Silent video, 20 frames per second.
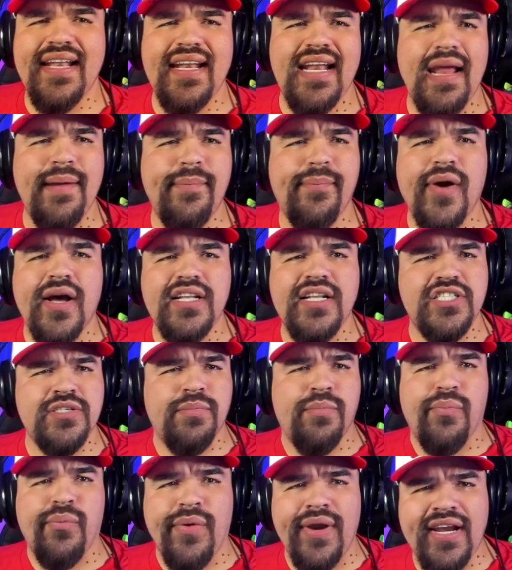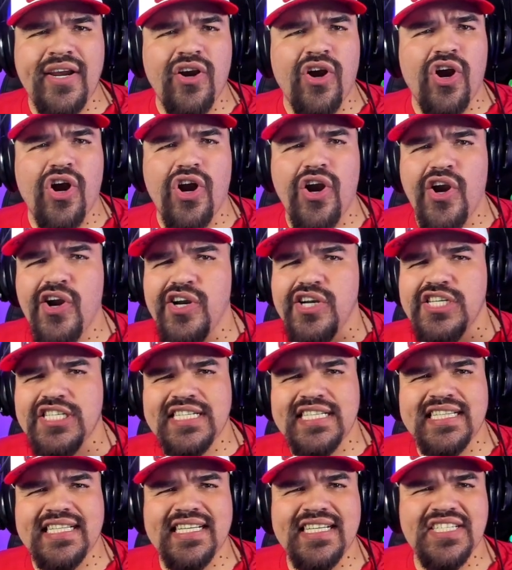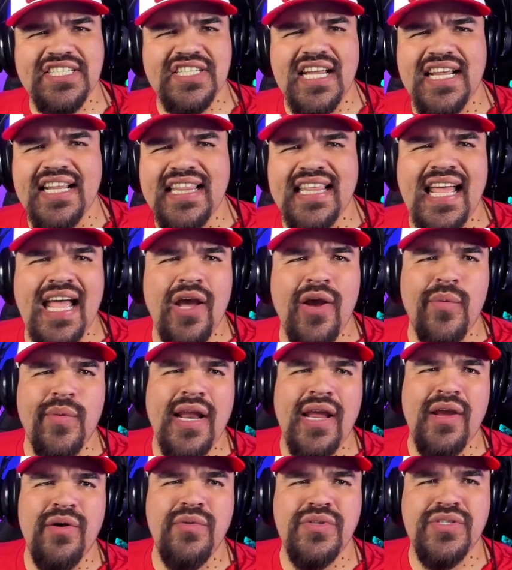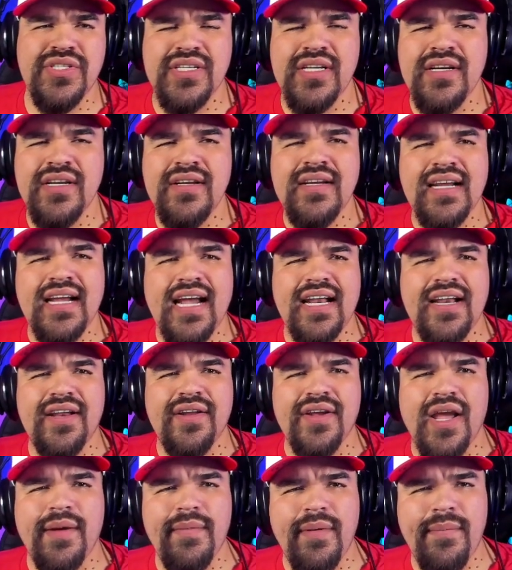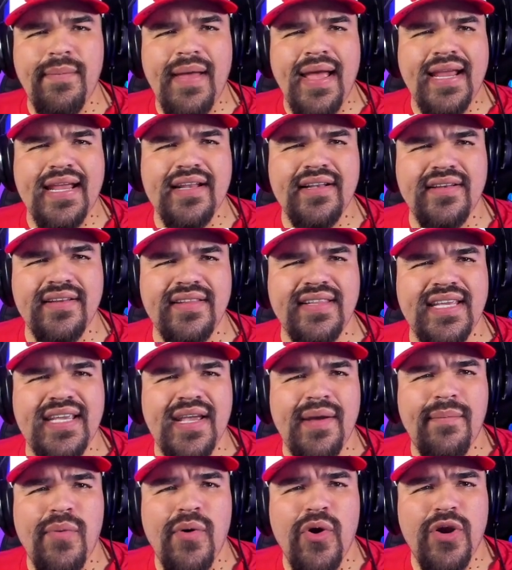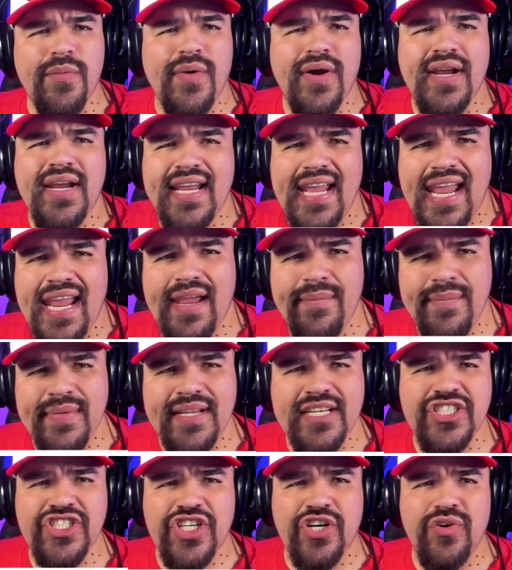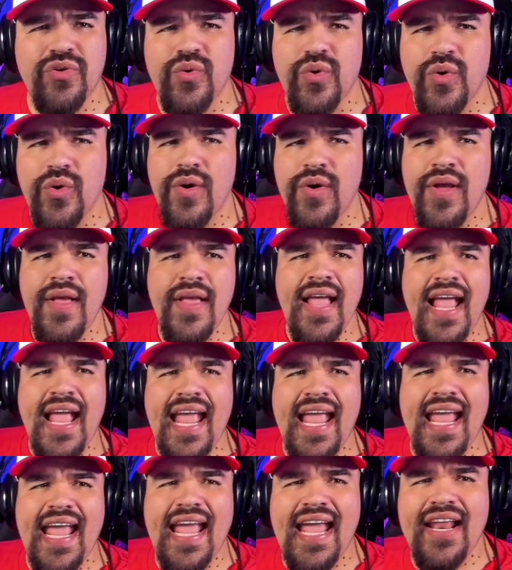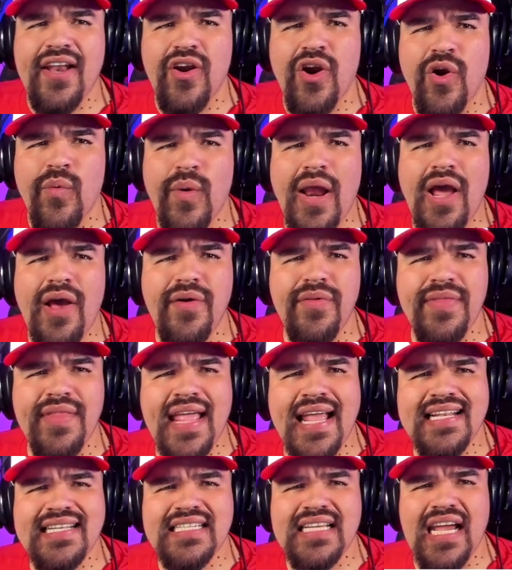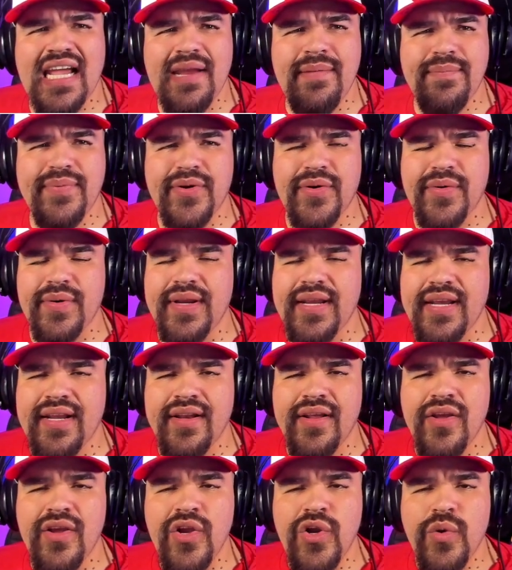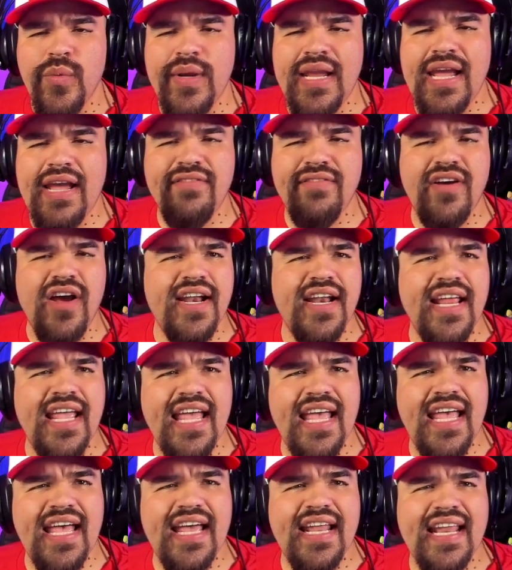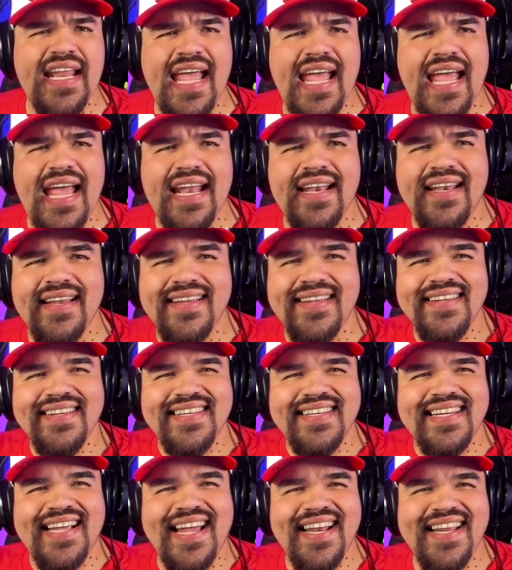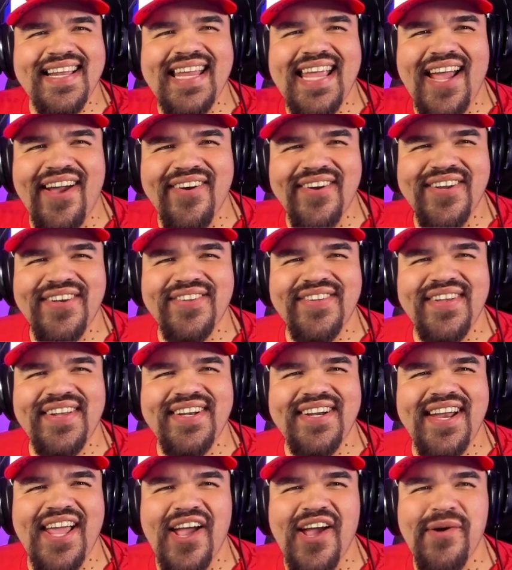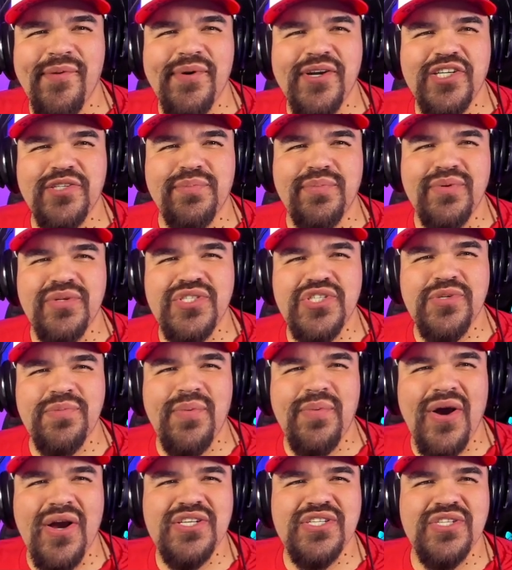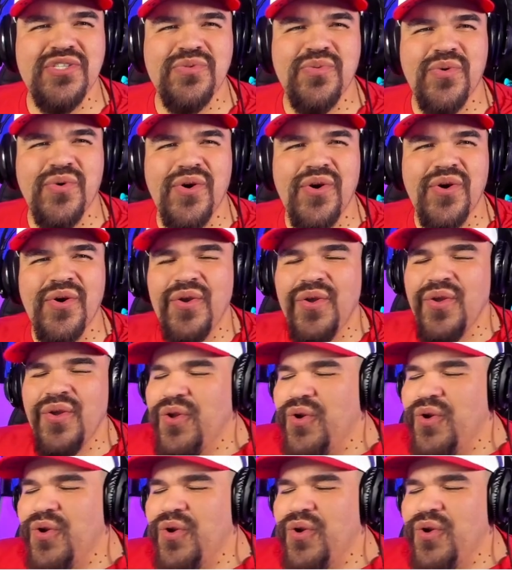and I brought some break cards and things like that when I was kind of coming back into the Pokemon game in general. And around that time period, we have gone ahead and kind of calculated how much booster boxes were.